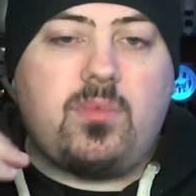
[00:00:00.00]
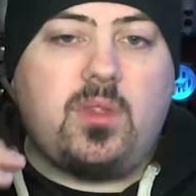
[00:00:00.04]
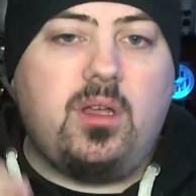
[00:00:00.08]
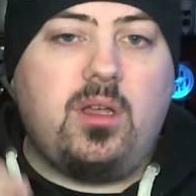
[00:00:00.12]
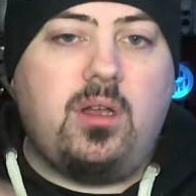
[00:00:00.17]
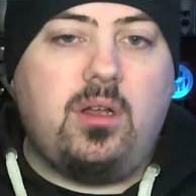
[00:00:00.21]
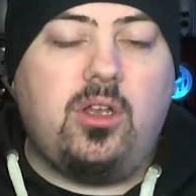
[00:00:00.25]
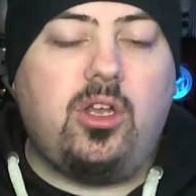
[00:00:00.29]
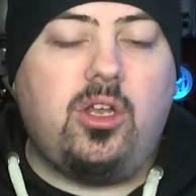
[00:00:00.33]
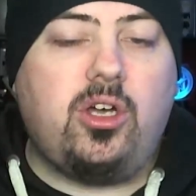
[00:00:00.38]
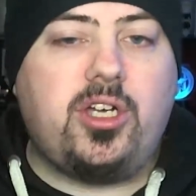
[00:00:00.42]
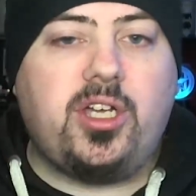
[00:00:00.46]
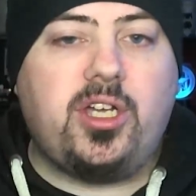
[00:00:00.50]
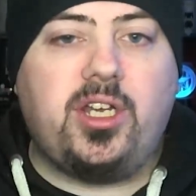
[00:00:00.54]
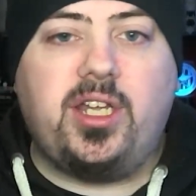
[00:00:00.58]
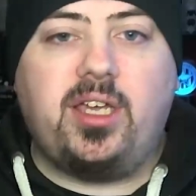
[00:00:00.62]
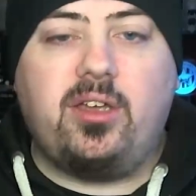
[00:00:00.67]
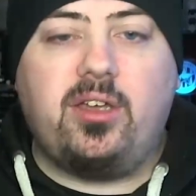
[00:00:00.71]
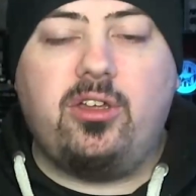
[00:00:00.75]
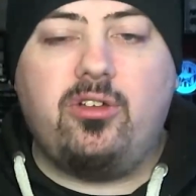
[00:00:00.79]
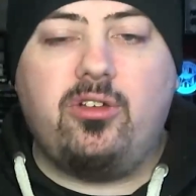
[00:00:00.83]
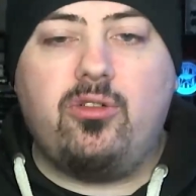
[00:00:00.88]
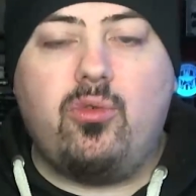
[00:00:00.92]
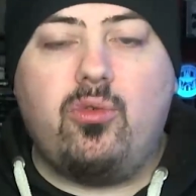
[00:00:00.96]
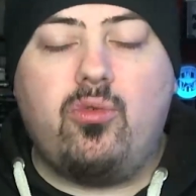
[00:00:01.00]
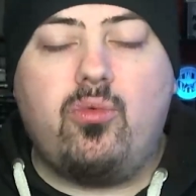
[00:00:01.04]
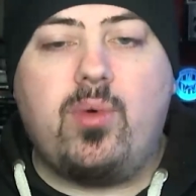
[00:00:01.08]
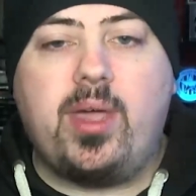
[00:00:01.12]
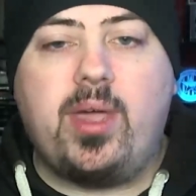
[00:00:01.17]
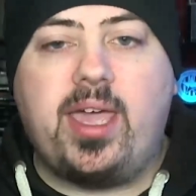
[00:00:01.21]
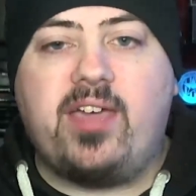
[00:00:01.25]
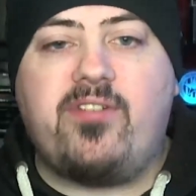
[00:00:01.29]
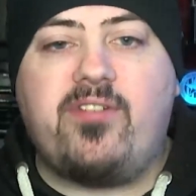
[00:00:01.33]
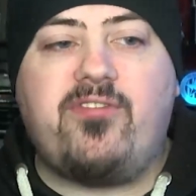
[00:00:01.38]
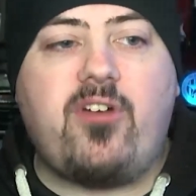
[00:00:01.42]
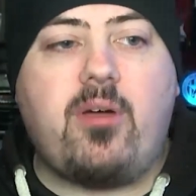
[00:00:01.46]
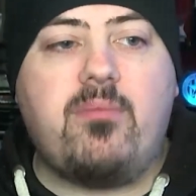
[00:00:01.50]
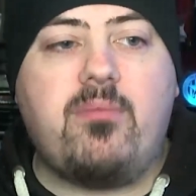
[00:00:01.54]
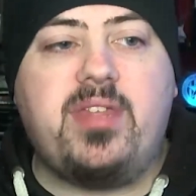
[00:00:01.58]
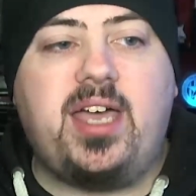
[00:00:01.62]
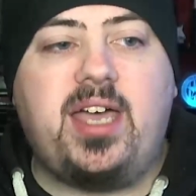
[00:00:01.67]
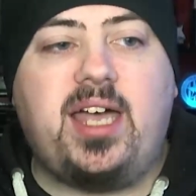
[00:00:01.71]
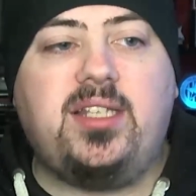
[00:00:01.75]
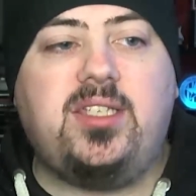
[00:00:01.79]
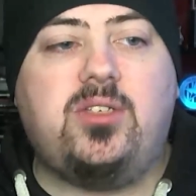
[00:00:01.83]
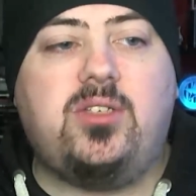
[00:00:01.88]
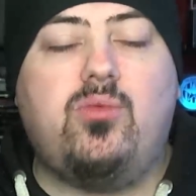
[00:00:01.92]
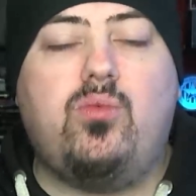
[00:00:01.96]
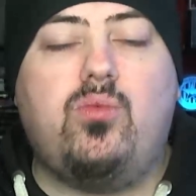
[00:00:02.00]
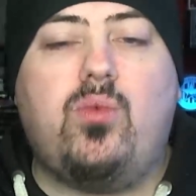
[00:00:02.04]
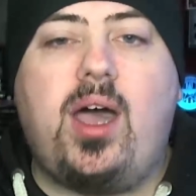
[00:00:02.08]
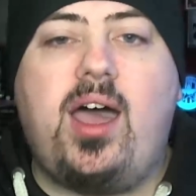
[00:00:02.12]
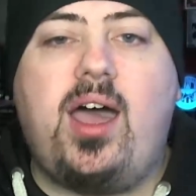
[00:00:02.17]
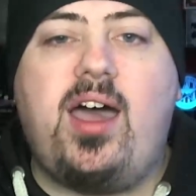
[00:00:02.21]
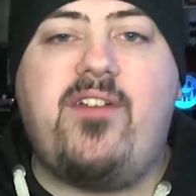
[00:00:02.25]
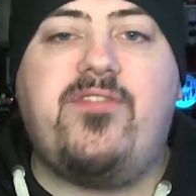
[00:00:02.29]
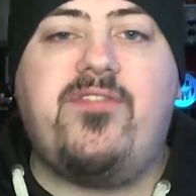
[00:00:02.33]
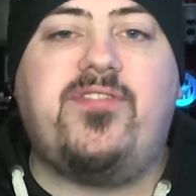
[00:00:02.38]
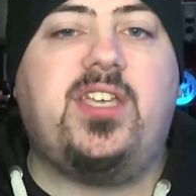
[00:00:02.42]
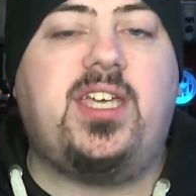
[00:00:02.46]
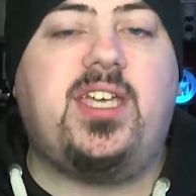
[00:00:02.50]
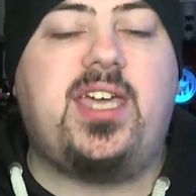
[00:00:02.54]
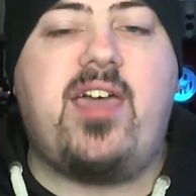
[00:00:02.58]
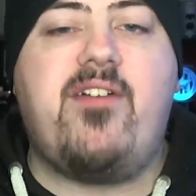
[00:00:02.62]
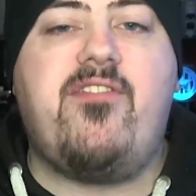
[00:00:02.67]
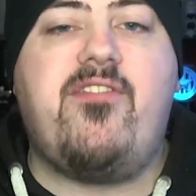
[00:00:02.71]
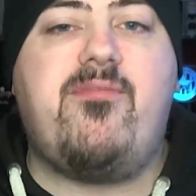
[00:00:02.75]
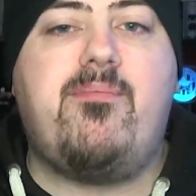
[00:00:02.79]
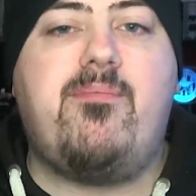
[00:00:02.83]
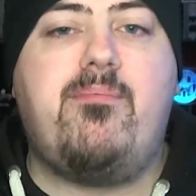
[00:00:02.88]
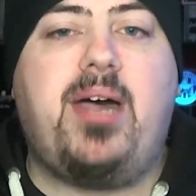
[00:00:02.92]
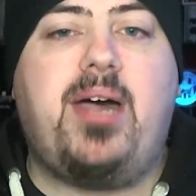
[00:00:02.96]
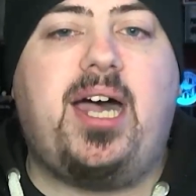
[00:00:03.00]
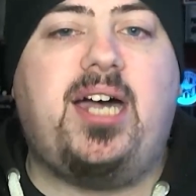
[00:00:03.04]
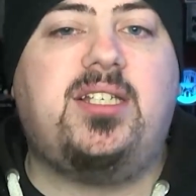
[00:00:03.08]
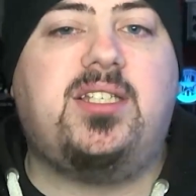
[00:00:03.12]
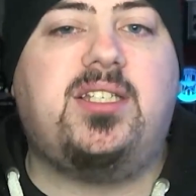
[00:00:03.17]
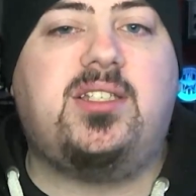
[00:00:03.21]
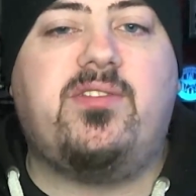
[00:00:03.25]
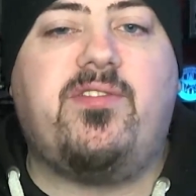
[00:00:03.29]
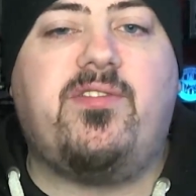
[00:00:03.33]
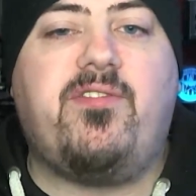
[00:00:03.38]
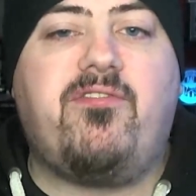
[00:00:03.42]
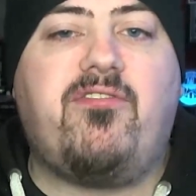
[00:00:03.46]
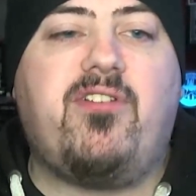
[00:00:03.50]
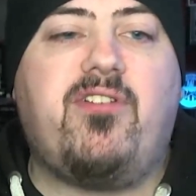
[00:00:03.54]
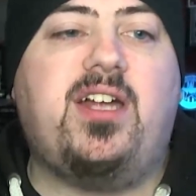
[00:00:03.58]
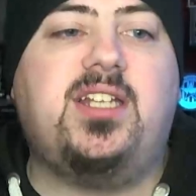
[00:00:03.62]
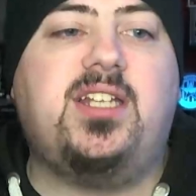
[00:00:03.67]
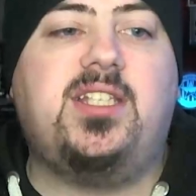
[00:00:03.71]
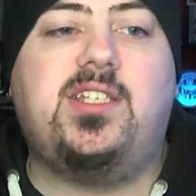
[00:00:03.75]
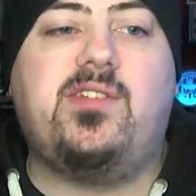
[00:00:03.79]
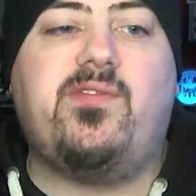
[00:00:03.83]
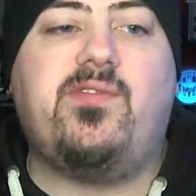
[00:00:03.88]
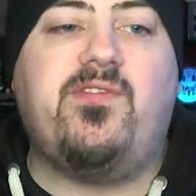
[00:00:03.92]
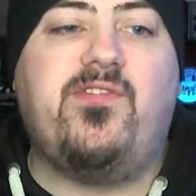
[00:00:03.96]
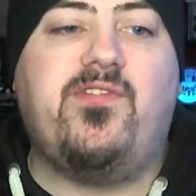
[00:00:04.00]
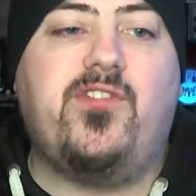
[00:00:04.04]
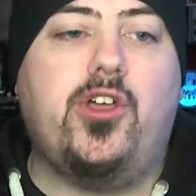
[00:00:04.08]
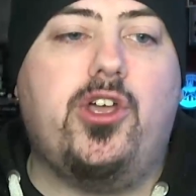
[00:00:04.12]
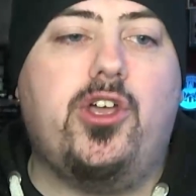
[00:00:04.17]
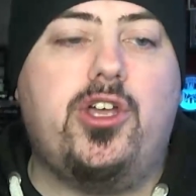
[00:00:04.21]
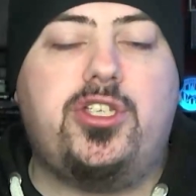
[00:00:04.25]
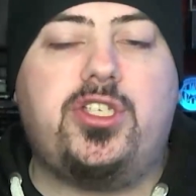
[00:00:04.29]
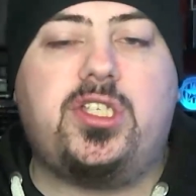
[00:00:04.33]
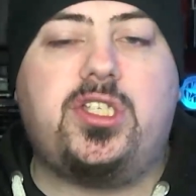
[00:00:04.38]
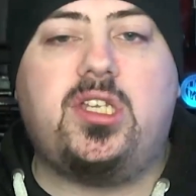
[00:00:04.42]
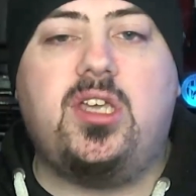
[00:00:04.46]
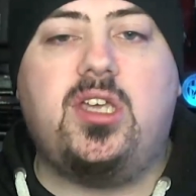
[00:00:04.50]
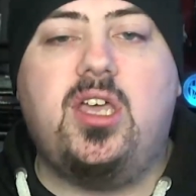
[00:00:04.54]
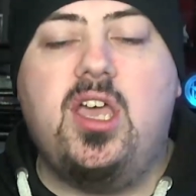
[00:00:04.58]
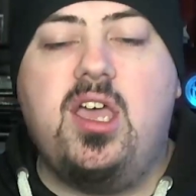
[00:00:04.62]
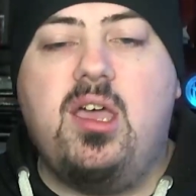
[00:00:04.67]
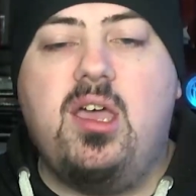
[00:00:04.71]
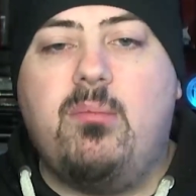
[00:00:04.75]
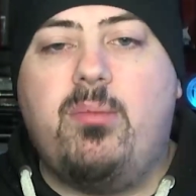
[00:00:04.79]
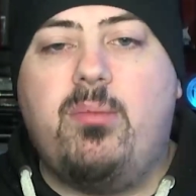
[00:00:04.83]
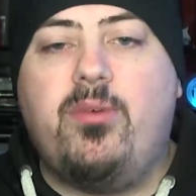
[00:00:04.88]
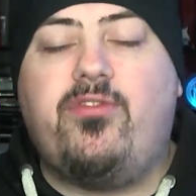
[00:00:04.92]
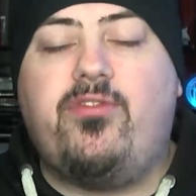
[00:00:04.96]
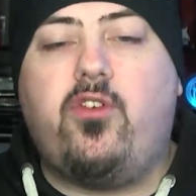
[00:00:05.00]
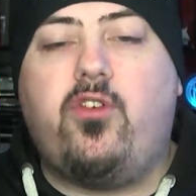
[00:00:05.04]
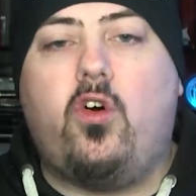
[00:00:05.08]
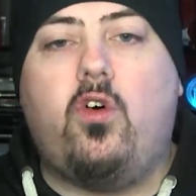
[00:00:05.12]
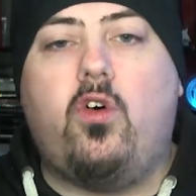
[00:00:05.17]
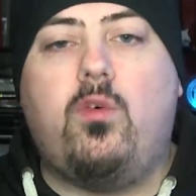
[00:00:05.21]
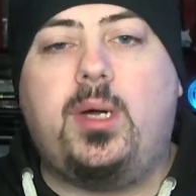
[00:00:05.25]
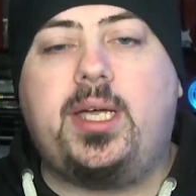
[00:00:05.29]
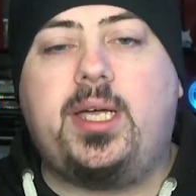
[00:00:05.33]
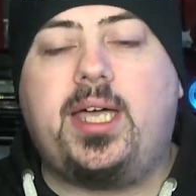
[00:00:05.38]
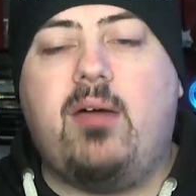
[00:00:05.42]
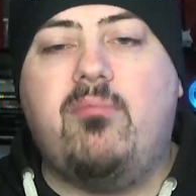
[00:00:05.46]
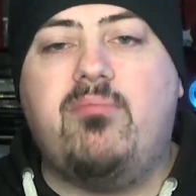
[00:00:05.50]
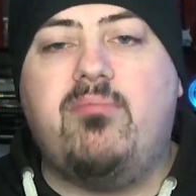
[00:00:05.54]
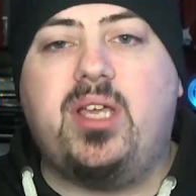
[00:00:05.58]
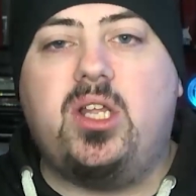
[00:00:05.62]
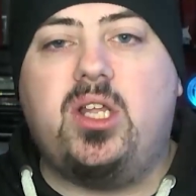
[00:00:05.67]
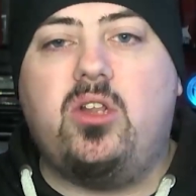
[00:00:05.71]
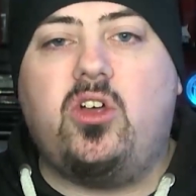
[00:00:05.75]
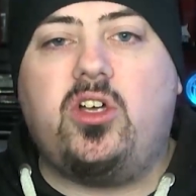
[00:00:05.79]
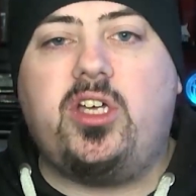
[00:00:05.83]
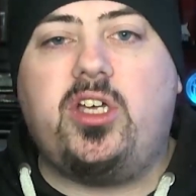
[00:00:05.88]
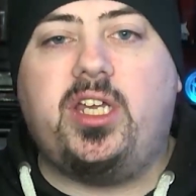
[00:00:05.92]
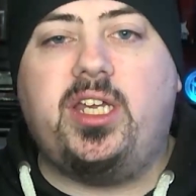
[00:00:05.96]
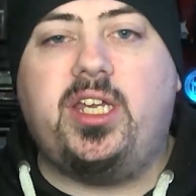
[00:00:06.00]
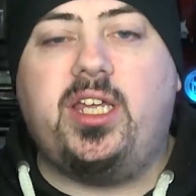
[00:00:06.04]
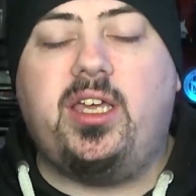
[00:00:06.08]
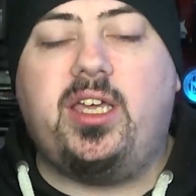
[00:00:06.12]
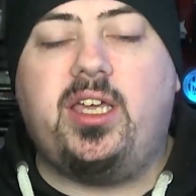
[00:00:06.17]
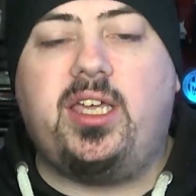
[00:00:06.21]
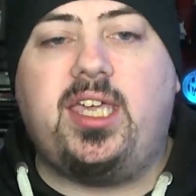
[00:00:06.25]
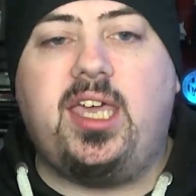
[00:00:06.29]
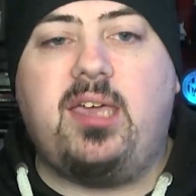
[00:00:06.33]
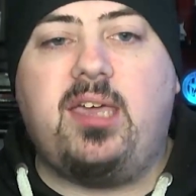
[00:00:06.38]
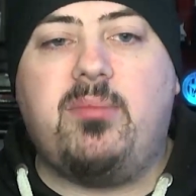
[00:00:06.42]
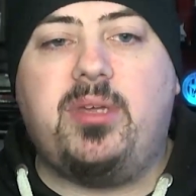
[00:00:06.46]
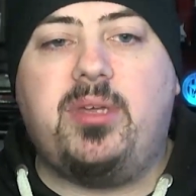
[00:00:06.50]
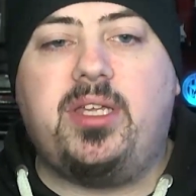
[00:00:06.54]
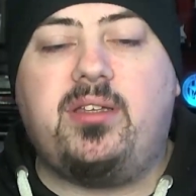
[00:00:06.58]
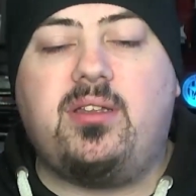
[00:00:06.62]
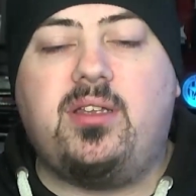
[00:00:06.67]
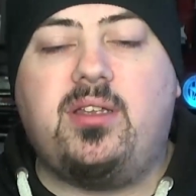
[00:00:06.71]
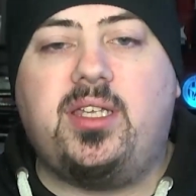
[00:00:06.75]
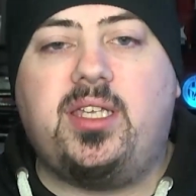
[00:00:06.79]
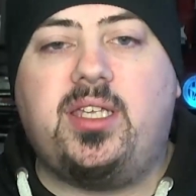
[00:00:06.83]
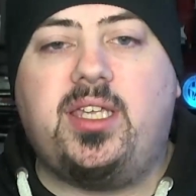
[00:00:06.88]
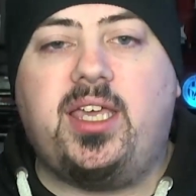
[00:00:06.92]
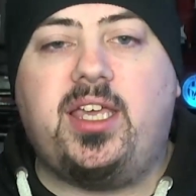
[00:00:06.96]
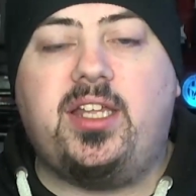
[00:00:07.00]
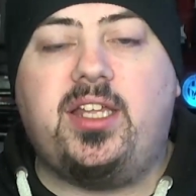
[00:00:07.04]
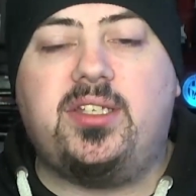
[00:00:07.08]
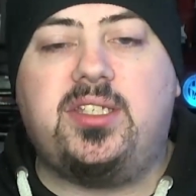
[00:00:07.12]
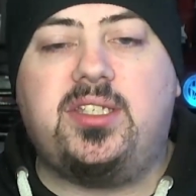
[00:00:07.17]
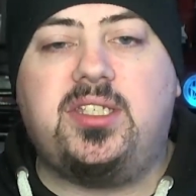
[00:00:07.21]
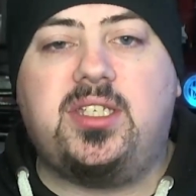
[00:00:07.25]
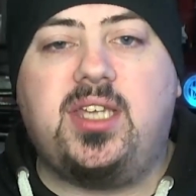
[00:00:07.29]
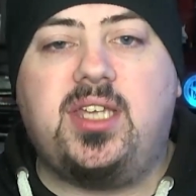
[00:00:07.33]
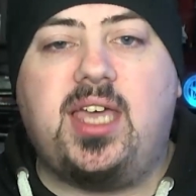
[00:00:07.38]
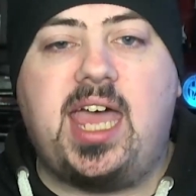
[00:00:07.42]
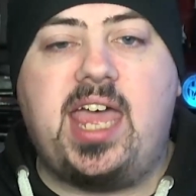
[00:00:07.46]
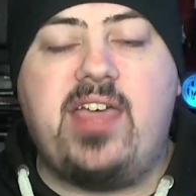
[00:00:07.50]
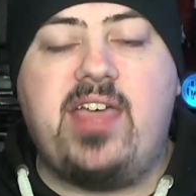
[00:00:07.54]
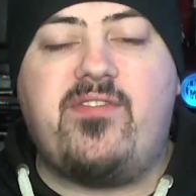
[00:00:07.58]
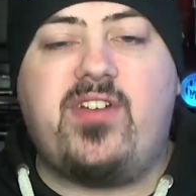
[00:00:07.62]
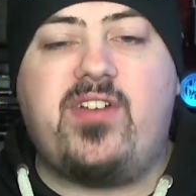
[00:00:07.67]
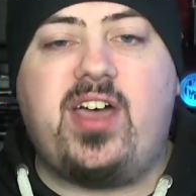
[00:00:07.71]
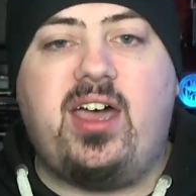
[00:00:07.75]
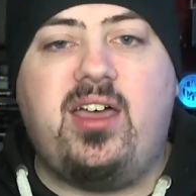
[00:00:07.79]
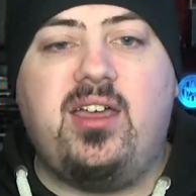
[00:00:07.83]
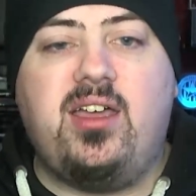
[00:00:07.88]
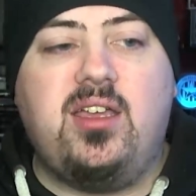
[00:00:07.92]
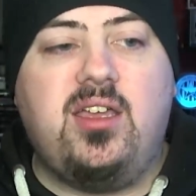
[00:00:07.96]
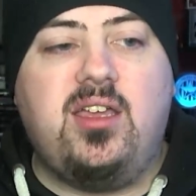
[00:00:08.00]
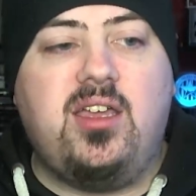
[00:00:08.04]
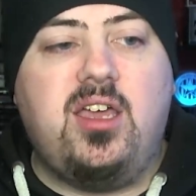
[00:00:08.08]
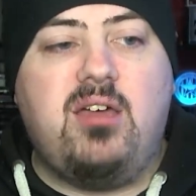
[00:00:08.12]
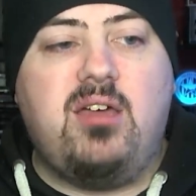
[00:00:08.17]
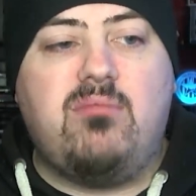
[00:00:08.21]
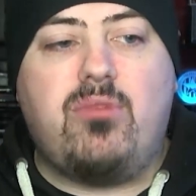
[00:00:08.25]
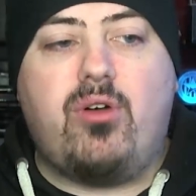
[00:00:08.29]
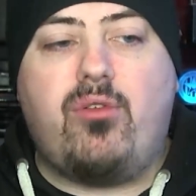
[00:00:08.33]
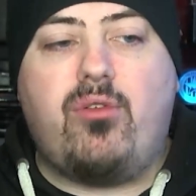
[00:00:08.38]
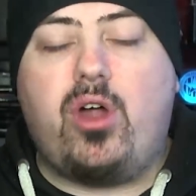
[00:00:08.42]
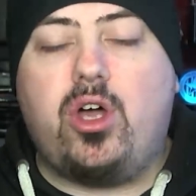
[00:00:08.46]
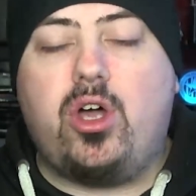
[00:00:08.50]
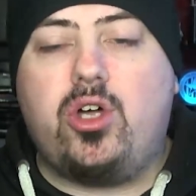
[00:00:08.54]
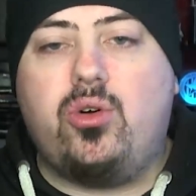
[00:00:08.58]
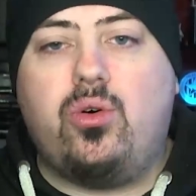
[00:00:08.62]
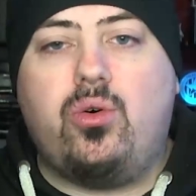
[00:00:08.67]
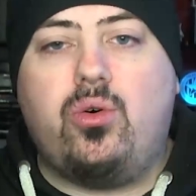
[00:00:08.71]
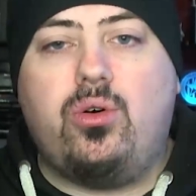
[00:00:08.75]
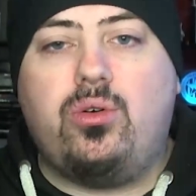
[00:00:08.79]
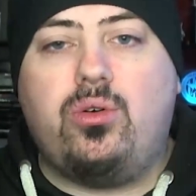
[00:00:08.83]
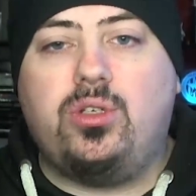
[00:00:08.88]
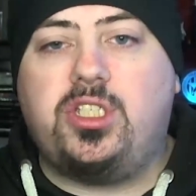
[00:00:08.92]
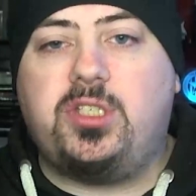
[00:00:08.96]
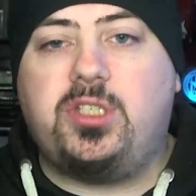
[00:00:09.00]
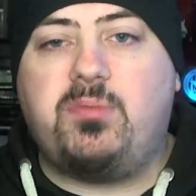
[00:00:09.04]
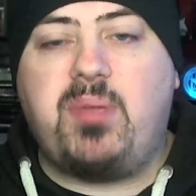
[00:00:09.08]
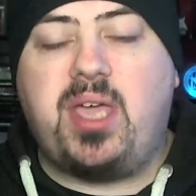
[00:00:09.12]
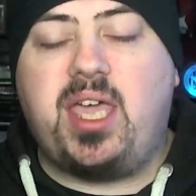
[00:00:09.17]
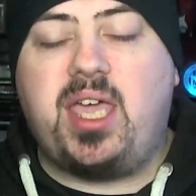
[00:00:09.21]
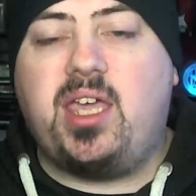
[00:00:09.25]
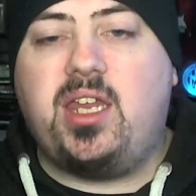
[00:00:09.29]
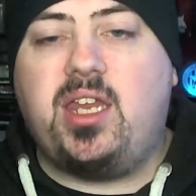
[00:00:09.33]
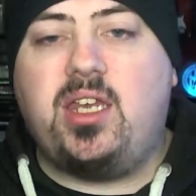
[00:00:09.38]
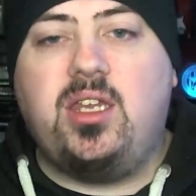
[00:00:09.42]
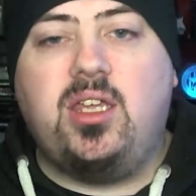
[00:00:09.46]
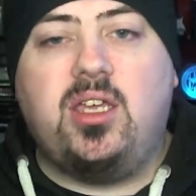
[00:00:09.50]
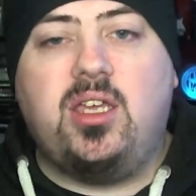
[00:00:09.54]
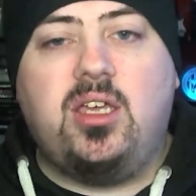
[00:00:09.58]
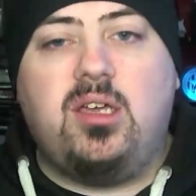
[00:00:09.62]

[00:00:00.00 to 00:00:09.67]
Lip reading: looking away from that, we have to get past France first before we can be looking at a game against either Morocco, Spain,